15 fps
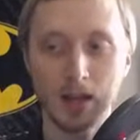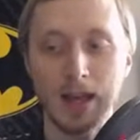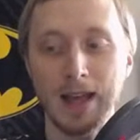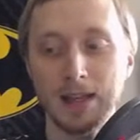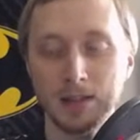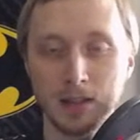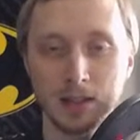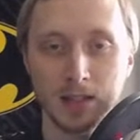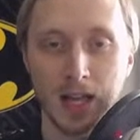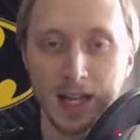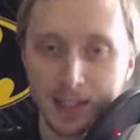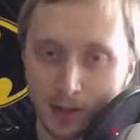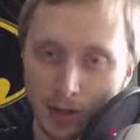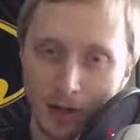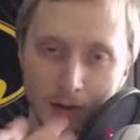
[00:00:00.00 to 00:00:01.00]
As the
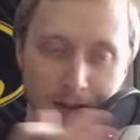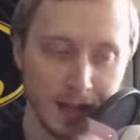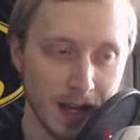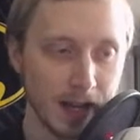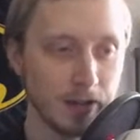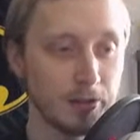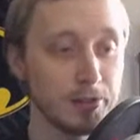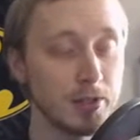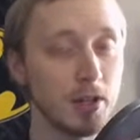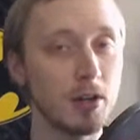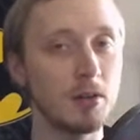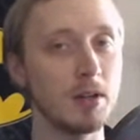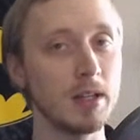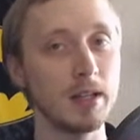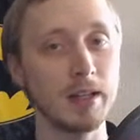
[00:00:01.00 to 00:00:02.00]
sides go, the angles
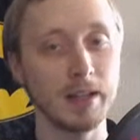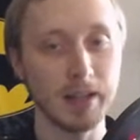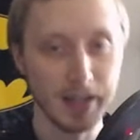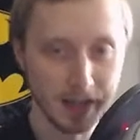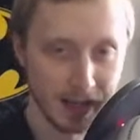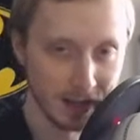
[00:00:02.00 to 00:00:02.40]
go. And